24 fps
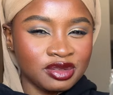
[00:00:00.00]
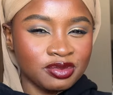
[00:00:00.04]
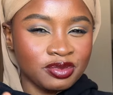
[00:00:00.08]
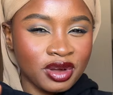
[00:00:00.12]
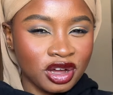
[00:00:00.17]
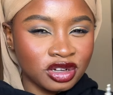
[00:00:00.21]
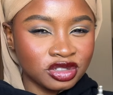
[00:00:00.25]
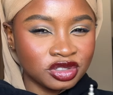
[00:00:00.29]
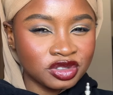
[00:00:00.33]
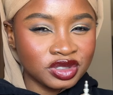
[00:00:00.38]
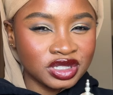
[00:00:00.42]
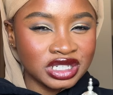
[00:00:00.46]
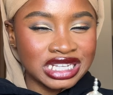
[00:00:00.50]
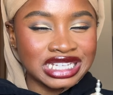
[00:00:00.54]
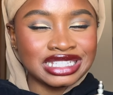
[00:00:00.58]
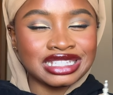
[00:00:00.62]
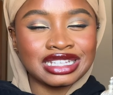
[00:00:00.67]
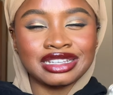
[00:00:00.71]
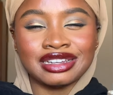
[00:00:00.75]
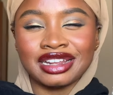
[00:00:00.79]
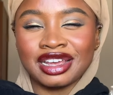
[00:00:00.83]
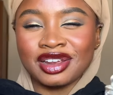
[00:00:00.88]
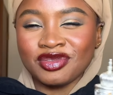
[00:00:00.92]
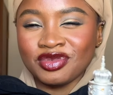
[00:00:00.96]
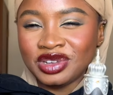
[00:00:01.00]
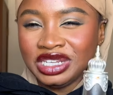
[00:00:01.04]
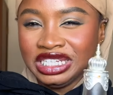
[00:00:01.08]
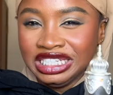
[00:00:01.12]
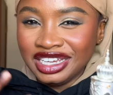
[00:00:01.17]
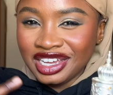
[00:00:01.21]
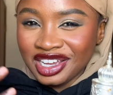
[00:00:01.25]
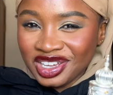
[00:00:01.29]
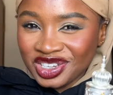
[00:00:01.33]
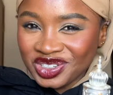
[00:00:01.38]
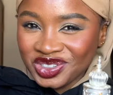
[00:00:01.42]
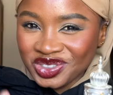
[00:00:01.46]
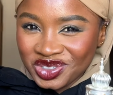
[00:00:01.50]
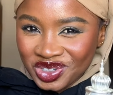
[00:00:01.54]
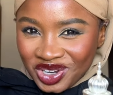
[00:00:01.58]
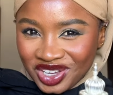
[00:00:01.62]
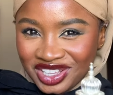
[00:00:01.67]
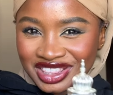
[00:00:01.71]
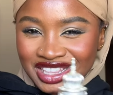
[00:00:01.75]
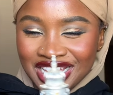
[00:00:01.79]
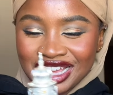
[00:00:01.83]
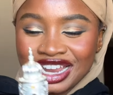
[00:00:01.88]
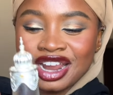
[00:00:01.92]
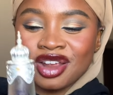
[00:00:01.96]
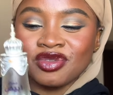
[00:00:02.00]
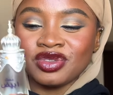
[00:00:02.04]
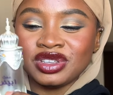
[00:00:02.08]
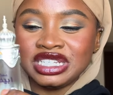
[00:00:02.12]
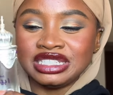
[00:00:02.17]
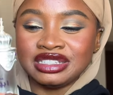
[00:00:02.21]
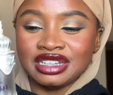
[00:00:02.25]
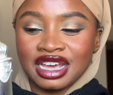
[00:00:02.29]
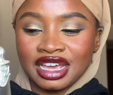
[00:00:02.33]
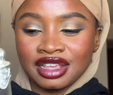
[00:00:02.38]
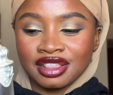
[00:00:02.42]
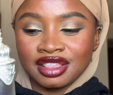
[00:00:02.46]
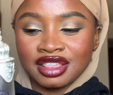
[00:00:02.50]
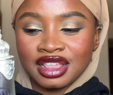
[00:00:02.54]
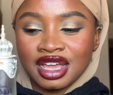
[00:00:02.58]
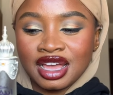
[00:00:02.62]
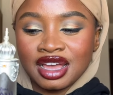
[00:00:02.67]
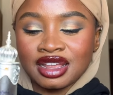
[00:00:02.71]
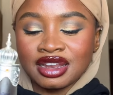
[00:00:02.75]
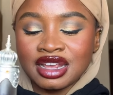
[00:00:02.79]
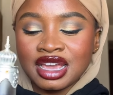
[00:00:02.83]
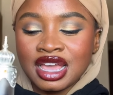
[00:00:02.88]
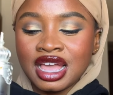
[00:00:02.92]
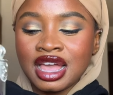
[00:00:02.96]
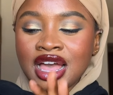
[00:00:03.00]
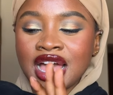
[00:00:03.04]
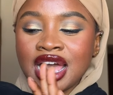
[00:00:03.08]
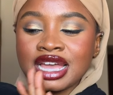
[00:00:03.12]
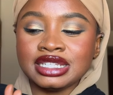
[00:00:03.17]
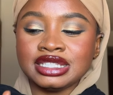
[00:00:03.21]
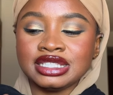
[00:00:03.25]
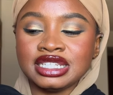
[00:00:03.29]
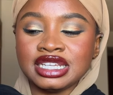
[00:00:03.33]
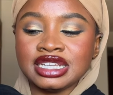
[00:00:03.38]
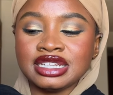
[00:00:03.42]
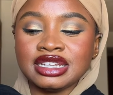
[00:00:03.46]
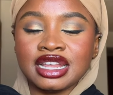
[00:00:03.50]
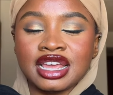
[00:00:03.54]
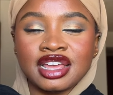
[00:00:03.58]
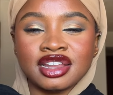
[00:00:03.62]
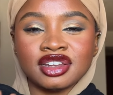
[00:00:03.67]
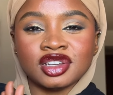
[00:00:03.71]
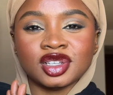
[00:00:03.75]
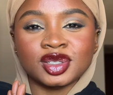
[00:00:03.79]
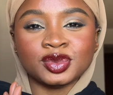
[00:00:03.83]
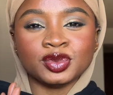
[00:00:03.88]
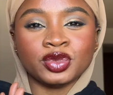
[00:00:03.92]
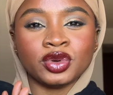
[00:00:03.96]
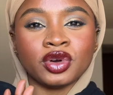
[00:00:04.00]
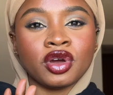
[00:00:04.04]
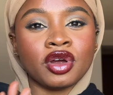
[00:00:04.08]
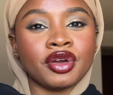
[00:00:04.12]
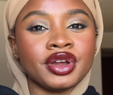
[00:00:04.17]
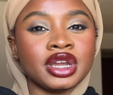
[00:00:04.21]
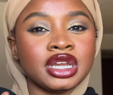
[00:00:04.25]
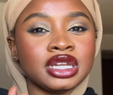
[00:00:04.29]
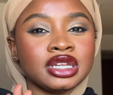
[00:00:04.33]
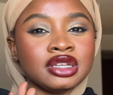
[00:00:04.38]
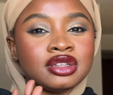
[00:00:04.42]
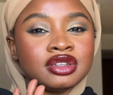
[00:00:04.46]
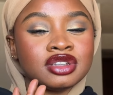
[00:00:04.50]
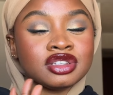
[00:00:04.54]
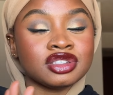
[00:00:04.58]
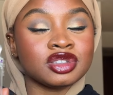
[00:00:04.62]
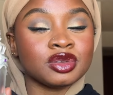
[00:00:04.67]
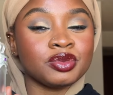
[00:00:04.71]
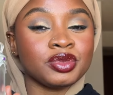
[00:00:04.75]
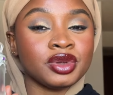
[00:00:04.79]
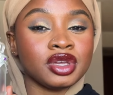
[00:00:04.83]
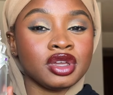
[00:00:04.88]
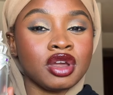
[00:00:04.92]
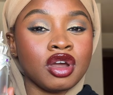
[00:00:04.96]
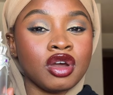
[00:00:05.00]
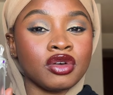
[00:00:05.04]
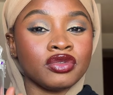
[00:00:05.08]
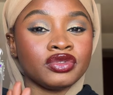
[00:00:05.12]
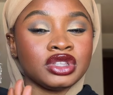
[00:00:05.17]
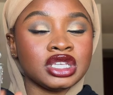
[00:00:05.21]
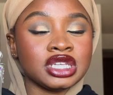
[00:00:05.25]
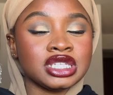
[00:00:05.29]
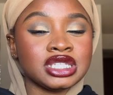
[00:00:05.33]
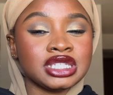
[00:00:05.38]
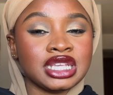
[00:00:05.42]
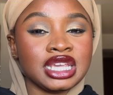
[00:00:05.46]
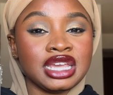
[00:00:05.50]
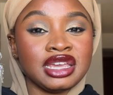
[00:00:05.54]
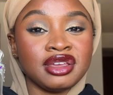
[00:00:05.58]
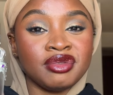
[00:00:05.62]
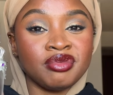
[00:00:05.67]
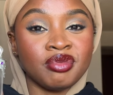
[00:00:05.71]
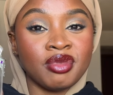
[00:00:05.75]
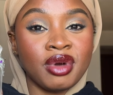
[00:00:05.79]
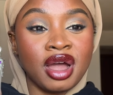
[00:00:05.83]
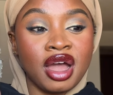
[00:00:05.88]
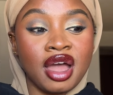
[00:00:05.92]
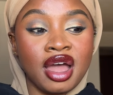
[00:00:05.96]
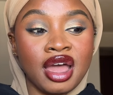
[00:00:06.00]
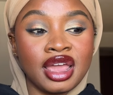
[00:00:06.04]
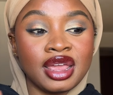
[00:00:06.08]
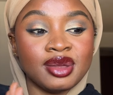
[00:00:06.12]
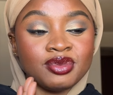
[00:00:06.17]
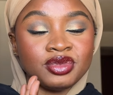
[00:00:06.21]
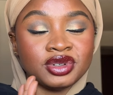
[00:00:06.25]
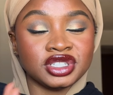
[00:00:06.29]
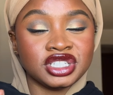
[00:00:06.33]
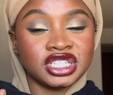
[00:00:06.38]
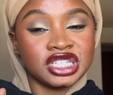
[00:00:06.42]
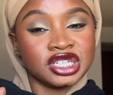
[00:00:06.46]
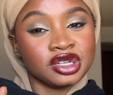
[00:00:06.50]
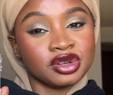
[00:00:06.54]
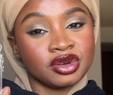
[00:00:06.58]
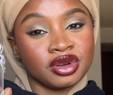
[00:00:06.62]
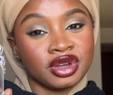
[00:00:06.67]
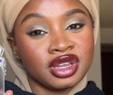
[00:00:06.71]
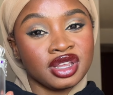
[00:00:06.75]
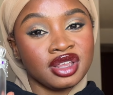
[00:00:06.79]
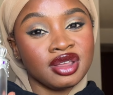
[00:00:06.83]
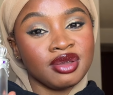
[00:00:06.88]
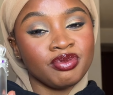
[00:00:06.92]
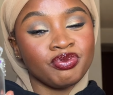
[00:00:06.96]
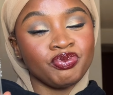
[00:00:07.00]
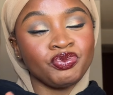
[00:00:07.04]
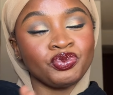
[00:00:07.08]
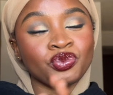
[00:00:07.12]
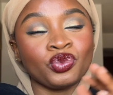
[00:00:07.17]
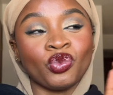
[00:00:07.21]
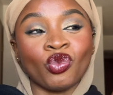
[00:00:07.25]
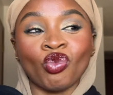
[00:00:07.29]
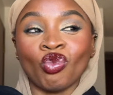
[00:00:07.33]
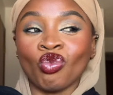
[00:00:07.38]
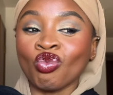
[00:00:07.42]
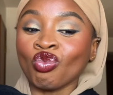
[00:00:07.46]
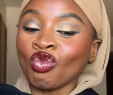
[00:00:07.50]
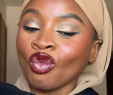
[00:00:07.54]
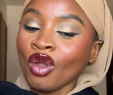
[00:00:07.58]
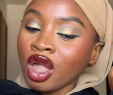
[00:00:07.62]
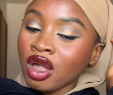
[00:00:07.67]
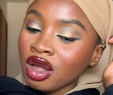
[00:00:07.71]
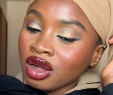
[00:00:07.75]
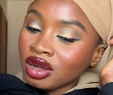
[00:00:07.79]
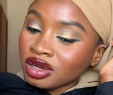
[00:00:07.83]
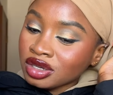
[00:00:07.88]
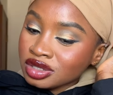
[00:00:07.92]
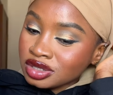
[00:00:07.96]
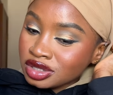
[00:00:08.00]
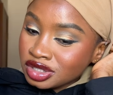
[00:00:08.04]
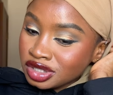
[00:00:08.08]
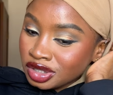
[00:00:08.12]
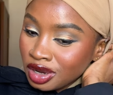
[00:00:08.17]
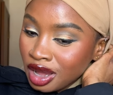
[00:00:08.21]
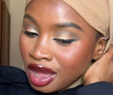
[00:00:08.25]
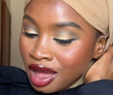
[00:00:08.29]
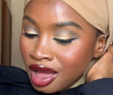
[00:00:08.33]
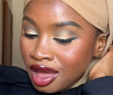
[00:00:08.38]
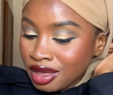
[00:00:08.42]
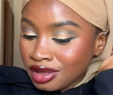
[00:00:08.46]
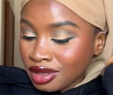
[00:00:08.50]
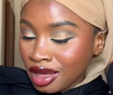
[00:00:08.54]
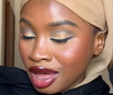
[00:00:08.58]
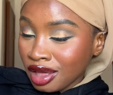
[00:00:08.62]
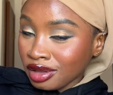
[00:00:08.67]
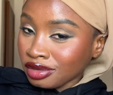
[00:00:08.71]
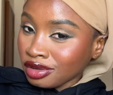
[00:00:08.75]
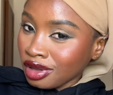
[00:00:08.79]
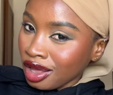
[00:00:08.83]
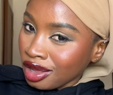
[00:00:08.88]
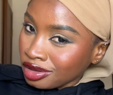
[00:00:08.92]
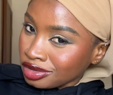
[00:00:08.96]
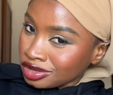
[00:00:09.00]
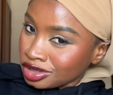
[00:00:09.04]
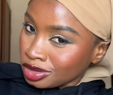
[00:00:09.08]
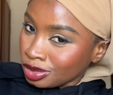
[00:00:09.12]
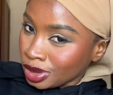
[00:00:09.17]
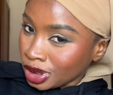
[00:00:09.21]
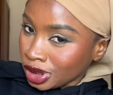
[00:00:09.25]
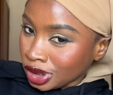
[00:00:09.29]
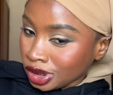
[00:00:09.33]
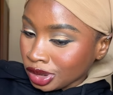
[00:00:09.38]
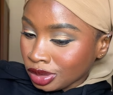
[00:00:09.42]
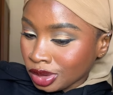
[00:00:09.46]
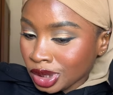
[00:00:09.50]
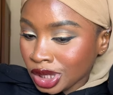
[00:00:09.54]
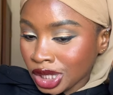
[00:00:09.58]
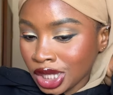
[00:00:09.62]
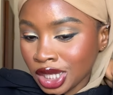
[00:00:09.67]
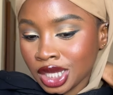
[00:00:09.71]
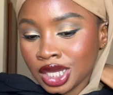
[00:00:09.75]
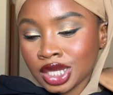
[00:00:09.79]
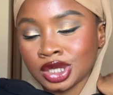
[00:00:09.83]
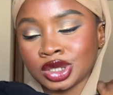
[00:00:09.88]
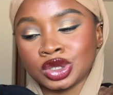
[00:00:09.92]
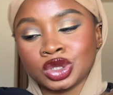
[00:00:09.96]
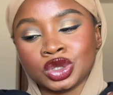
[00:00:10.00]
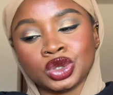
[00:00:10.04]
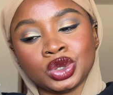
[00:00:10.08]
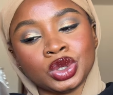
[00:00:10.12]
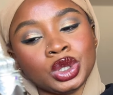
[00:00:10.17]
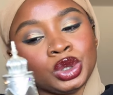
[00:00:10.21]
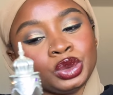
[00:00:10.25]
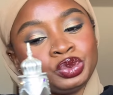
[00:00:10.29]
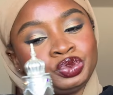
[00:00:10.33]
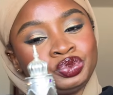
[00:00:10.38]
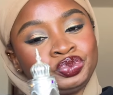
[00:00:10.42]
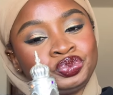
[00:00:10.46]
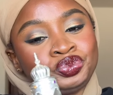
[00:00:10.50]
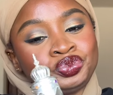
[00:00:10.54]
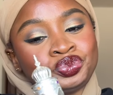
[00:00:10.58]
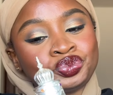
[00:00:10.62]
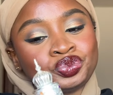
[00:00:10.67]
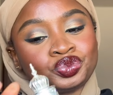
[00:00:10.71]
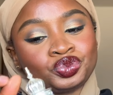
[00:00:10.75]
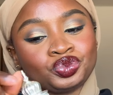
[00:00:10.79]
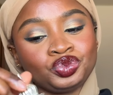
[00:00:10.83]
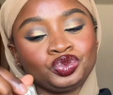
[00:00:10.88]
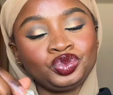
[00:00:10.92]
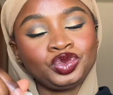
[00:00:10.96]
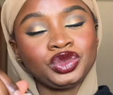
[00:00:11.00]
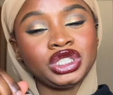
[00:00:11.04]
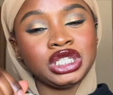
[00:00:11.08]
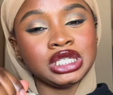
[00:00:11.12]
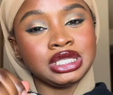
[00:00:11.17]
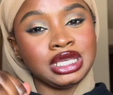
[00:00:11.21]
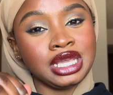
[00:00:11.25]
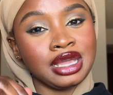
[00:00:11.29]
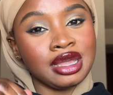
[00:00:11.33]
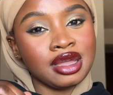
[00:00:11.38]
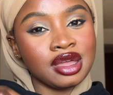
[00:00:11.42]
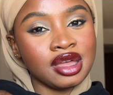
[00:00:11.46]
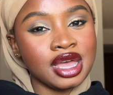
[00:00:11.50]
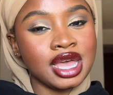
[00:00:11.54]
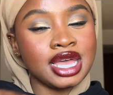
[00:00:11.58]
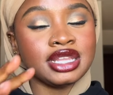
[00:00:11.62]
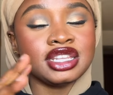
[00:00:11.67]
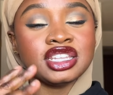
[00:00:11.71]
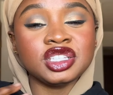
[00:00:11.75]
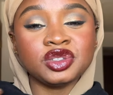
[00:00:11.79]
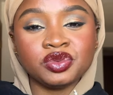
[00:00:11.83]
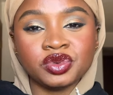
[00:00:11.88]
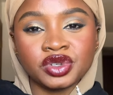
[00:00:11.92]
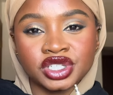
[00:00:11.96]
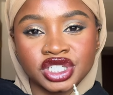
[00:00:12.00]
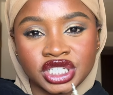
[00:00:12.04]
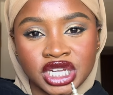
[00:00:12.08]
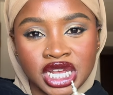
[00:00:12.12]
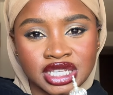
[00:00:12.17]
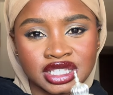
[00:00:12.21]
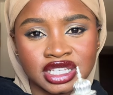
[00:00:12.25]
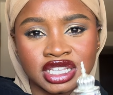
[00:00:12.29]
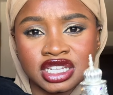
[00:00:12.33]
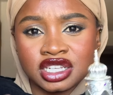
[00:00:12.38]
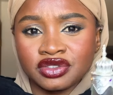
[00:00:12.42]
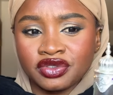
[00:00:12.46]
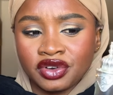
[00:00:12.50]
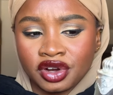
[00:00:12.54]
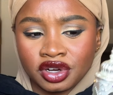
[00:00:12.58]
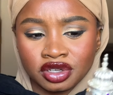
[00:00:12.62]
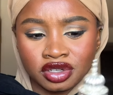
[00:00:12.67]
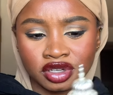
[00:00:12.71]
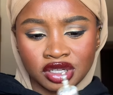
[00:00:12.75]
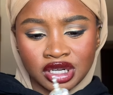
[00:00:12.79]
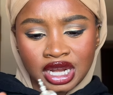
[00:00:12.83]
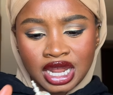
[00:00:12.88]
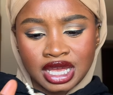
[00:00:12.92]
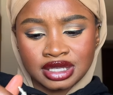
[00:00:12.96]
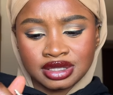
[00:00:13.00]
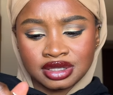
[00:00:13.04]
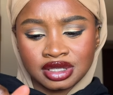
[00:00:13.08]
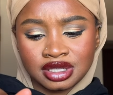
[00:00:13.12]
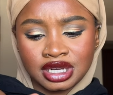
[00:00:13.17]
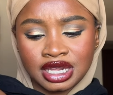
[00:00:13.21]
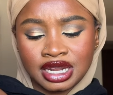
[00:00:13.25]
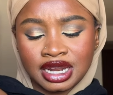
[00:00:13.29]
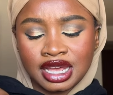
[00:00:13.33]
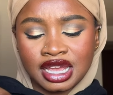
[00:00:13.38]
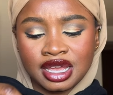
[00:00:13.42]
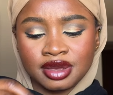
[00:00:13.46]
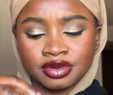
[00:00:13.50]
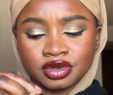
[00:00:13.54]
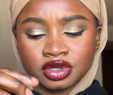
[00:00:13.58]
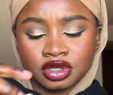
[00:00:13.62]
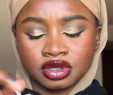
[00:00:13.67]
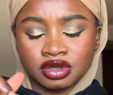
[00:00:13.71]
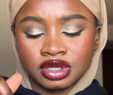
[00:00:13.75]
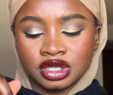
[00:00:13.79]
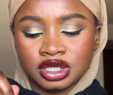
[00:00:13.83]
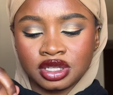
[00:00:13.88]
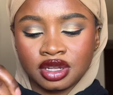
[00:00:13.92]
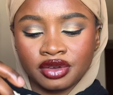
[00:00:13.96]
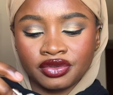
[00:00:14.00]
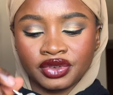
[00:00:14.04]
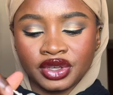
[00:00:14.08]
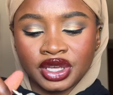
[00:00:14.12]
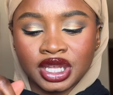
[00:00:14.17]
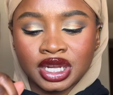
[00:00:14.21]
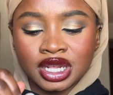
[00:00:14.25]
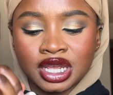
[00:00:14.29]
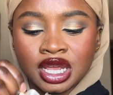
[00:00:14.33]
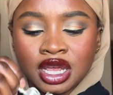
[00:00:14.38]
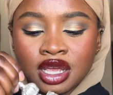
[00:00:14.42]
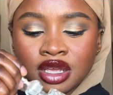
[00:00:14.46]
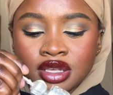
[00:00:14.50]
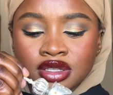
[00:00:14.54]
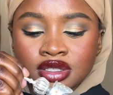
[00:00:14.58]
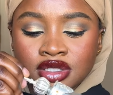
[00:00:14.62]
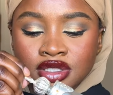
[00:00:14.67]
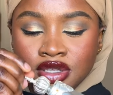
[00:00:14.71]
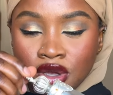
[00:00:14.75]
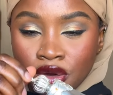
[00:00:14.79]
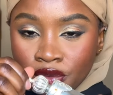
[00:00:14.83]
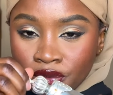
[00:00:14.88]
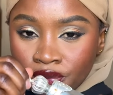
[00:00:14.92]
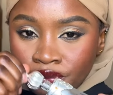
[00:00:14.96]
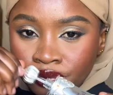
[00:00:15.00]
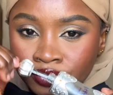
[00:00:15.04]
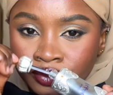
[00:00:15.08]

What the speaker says: powderiness, and I really enjoyed that. I really like that. I did end up pouring a little bit of this in my body cream because, you know, I like to be a little extra. Yeah, and this project and is very long lasting and I absolutely love it. So,